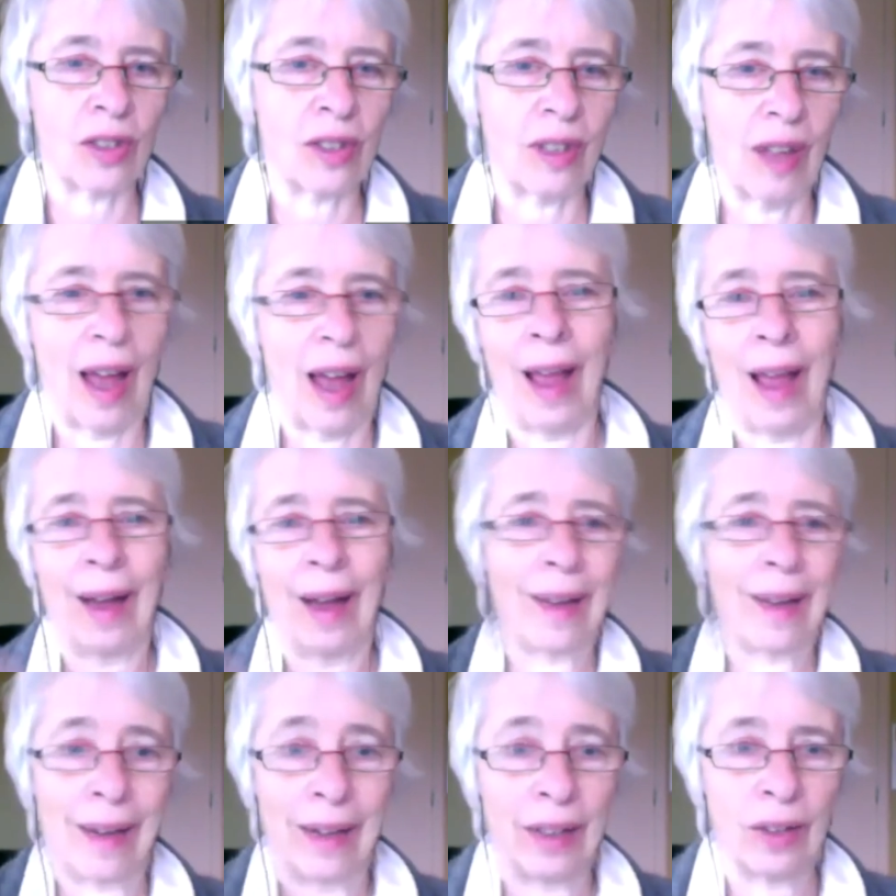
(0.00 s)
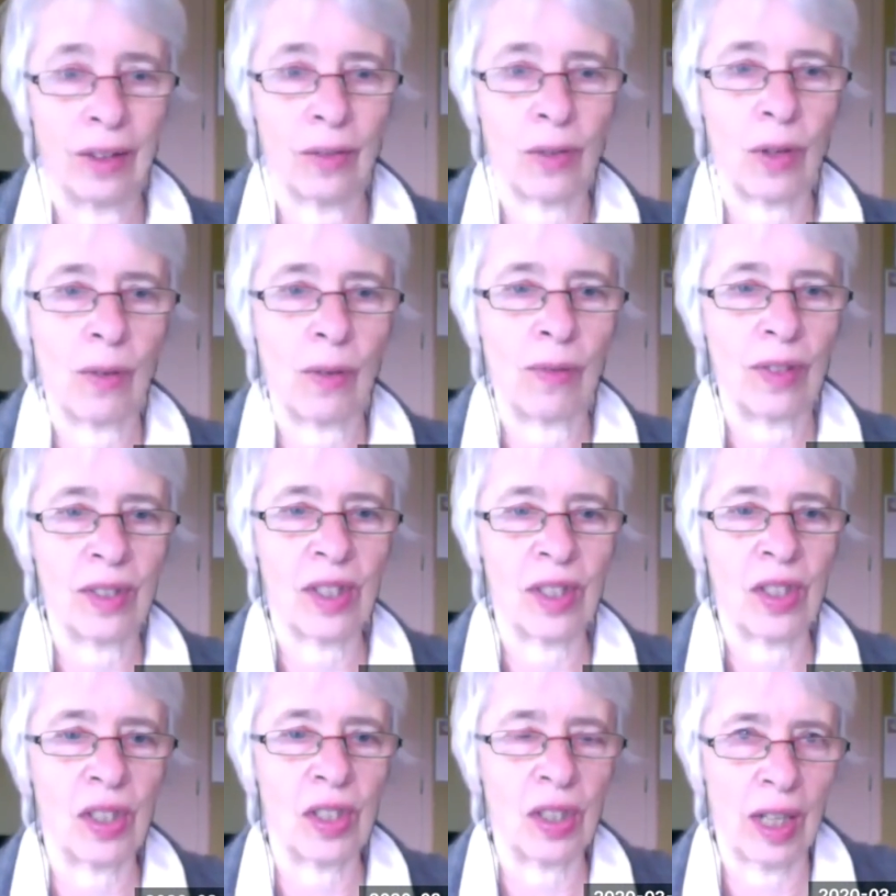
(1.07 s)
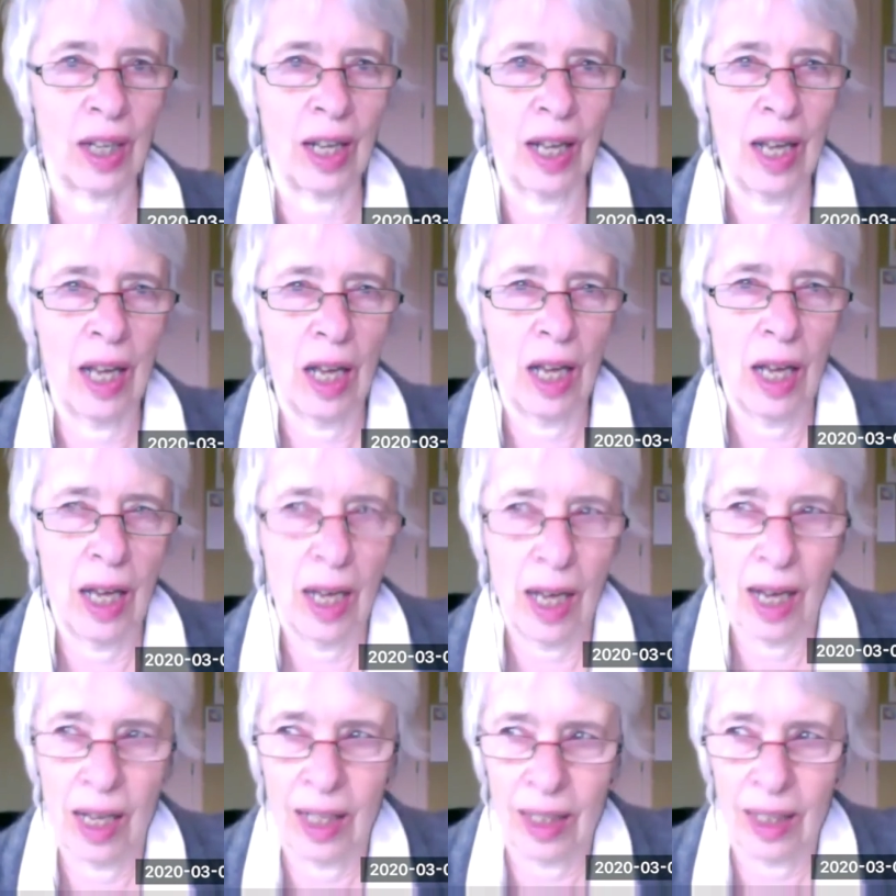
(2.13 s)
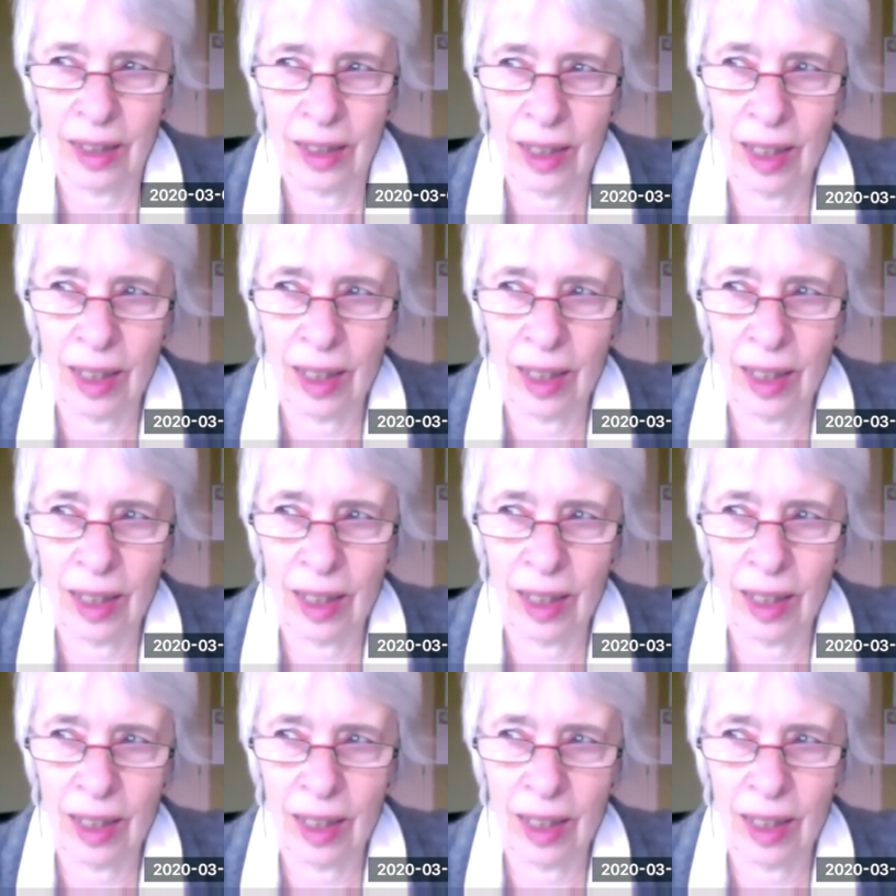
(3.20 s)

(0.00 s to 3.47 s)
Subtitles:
any kind of conversation. And I think